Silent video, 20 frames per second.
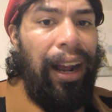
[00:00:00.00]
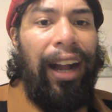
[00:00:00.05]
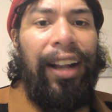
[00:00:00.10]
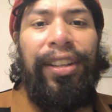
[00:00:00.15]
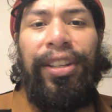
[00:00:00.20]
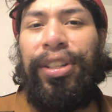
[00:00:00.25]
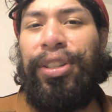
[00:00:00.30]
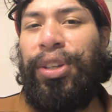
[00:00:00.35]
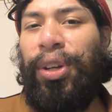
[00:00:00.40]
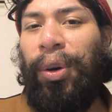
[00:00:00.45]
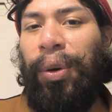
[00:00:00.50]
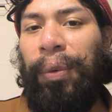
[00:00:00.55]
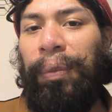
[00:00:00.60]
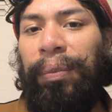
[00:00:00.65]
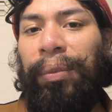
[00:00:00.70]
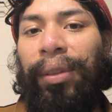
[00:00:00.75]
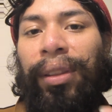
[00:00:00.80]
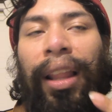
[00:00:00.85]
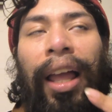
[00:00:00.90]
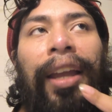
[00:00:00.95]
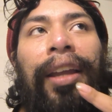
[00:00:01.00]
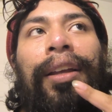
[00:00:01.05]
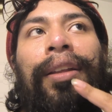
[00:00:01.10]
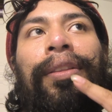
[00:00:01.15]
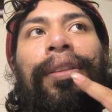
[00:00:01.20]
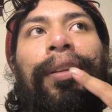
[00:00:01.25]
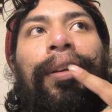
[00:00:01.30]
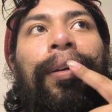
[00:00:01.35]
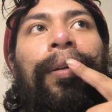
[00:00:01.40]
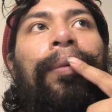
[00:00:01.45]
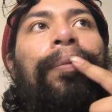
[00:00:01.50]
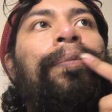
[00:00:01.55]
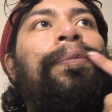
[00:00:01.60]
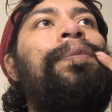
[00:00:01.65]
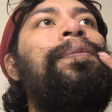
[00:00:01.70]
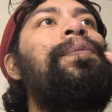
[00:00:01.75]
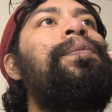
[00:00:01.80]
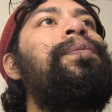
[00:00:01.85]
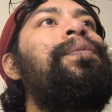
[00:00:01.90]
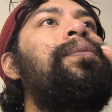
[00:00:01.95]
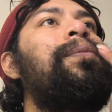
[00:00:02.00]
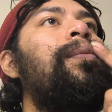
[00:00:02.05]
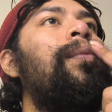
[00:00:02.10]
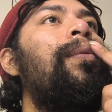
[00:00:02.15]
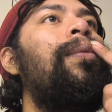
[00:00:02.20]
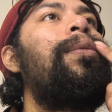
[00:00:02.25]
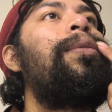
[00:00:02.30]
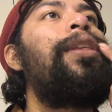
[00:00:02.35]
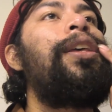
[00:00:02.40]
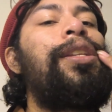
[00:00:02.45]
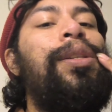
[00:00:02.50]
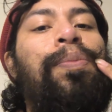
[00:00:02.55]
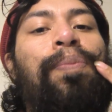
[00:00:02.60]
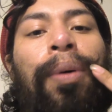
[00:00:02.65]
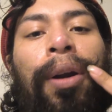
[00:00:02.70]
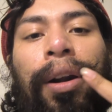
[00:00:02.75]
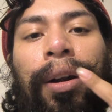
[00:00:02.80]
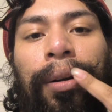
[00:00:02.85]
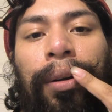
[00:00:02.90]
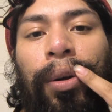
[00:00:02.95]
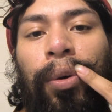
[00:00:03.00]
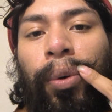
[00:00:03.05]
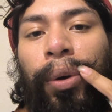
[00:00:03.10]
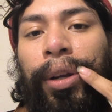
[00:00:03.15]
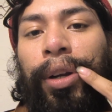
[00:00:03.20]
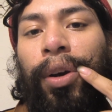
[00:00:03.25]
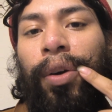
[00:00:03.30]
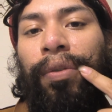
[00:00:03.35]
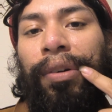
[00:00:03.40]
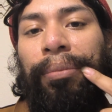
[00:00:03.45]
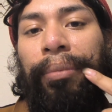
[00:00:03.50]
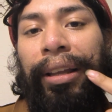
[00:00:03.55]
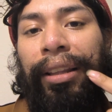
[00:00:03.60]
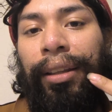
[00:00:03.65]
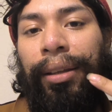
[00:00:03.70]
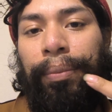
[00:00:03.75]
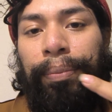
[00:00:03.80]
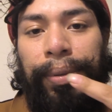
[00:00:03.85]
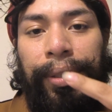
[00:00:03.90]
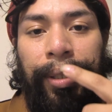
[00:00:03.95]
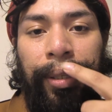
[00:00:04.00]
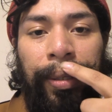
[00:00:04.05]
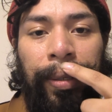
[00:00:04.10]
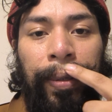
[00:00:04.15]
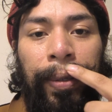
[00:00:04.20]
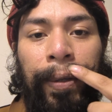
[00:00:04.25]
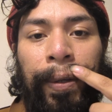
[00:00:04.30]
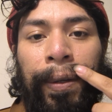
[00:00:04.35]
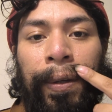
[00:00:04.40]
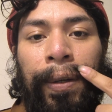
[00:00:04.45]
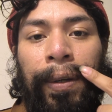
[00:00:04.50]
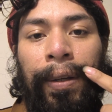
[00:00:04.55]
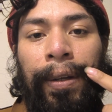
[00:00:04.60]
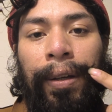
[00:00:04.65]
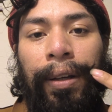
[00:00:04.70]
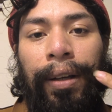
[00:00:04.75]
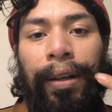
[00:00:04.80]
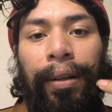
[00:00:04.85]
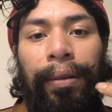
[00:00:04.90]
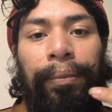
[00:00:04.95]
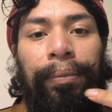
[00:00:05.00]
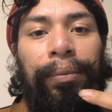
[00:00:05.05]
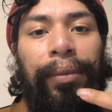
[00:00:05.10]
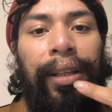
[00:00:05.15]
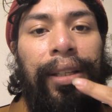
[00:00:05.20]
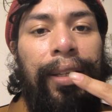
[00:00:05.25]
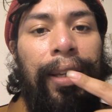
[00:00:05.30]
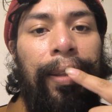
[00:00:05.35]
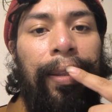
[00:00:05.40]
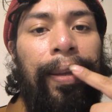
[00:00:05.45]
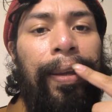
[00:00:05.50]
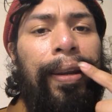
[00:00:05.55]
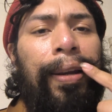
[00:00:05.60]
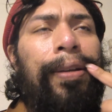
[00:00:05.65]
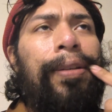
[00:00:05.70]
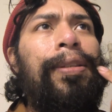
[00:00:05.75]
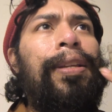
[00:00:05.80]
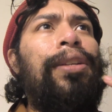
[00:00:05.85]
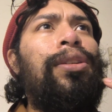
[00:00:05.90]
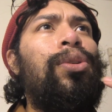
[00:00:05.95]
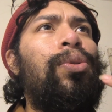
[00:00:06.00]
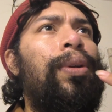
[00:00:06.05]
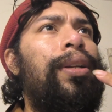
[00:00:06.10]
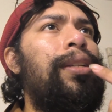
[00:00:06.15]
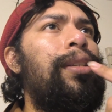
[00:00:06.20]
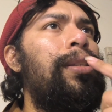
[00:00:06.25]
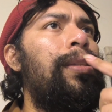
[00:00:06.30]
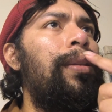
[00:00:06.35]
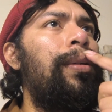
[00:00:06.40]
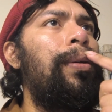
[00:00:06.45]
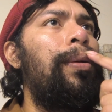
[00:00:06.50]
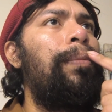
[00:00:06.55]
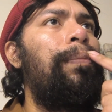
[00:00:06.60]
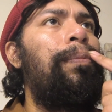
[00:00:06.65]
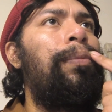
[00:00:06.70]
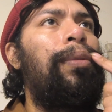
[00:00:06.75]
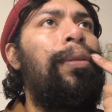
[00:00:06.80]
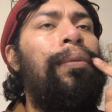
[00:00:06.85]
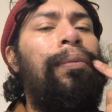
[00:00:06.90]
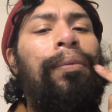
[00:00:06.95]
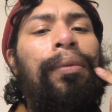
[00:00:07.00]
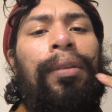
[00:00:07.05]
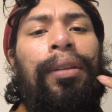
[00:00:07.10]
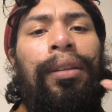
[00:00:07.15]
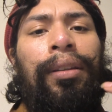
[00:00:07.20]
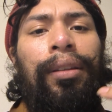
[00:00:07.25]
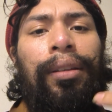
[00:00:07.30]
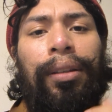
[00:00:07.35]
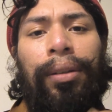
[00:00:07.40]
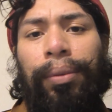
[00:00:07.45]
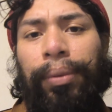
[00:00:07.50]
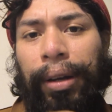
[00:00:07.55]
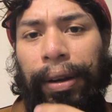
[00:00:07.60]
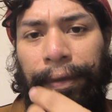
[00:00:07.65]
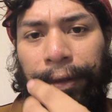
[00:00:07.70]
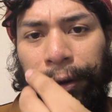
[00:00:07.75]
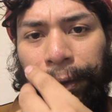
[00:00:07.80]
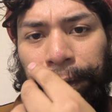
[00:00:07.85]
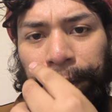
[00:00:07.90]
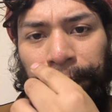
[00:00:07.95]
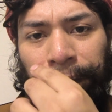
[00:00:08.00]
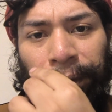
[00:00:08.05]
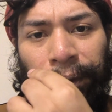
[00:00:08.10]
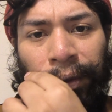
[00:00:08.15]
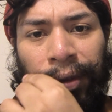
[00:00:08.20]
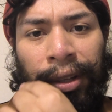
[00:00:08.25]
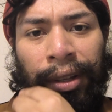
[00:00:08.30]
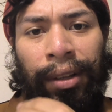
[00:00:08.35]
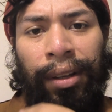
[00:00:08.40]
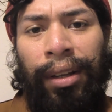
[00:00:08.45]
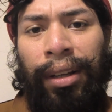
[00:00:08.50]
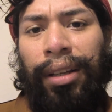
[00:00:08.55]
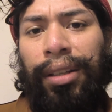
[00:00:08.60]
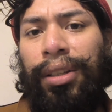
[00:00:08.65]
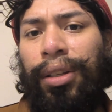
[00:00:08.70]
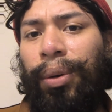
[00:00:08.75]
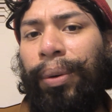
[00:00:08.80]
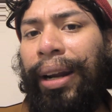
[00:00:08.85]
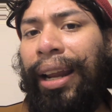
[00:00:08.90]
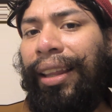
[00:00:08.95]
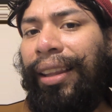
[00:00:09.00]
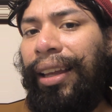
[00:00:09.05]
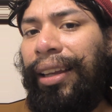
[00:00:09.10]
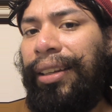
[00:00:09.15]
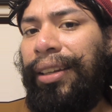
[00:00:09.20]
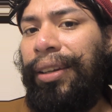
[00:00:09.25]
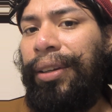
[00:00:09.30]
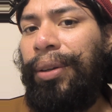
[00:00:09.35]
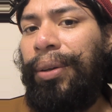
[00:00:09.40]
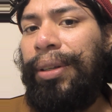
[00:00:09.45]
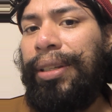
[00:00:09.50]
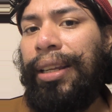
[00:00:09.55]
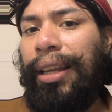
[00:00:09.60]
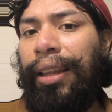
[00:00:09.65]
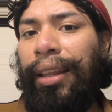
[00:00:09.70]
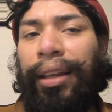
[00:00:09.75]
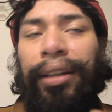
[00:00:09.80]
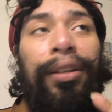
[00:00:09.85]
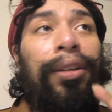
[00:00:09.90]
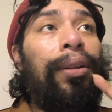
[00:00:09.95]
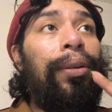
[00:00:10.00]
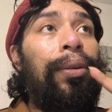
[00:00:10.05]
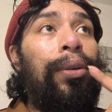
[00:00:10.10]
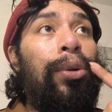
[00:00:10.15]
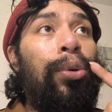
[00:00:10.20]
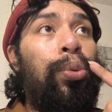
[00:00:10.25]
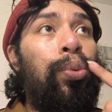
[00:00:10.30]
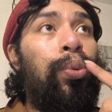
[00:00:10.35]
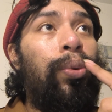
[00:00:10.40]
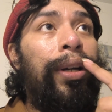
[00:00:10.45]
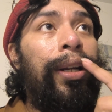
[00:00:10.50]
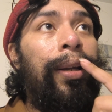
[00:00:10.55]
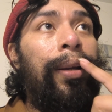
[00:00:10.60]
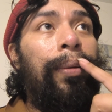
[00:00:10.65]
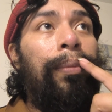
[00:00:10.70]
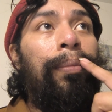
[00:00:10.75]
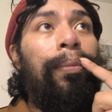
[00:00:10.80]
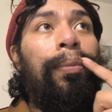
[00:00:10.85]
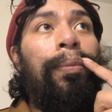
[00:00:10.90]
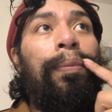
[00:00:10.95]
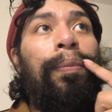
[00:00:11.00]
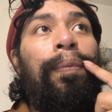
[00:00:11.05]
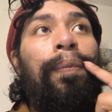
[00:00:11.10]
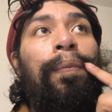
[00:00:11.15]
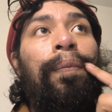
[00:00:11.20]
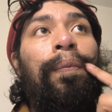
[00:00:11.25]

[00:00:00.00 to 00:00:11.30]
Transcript: I just don't like this part going over my lips because I think it accentuates the whatever. So what I like to do is I like to trim.